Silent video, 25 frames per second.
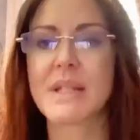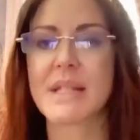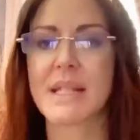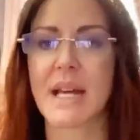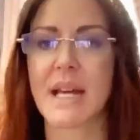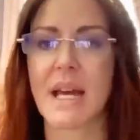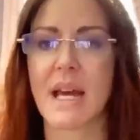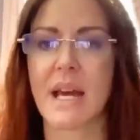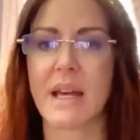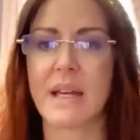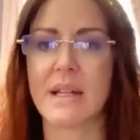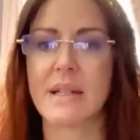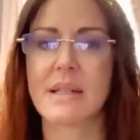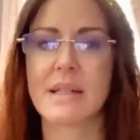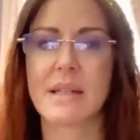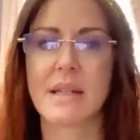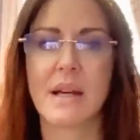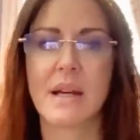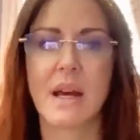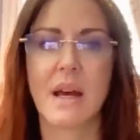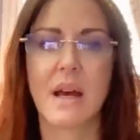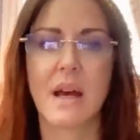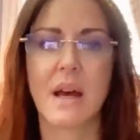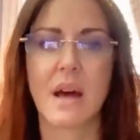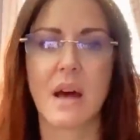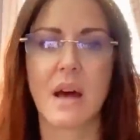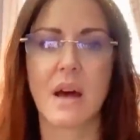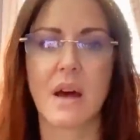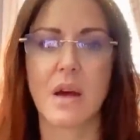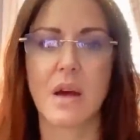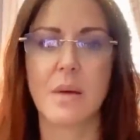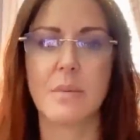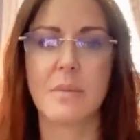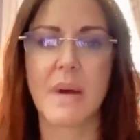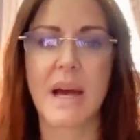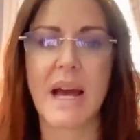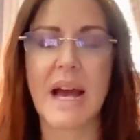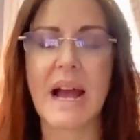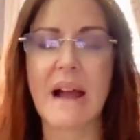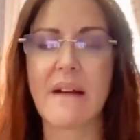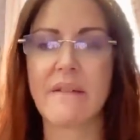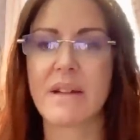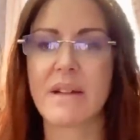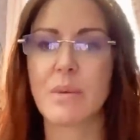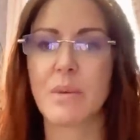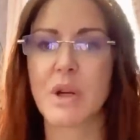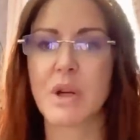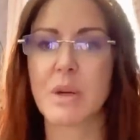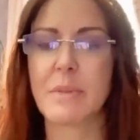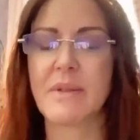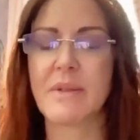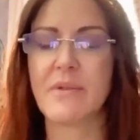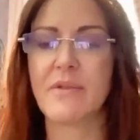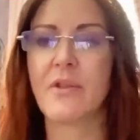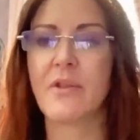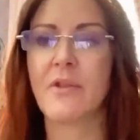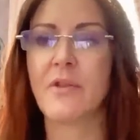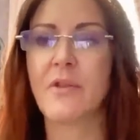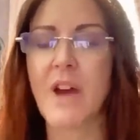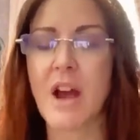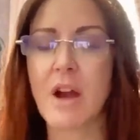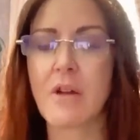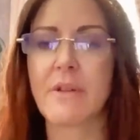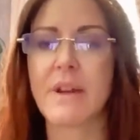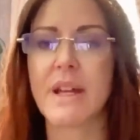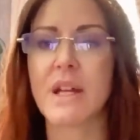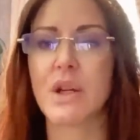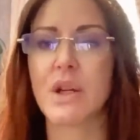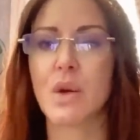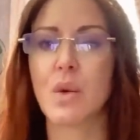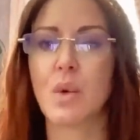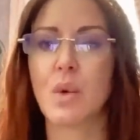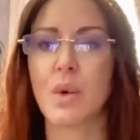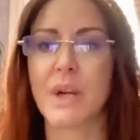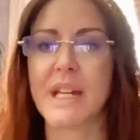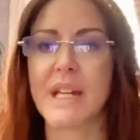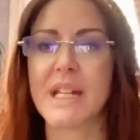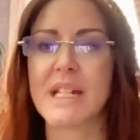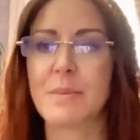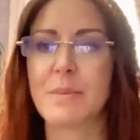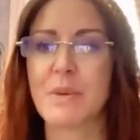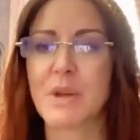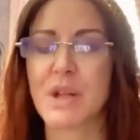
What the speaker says: the case, Harry would have been very annoyed,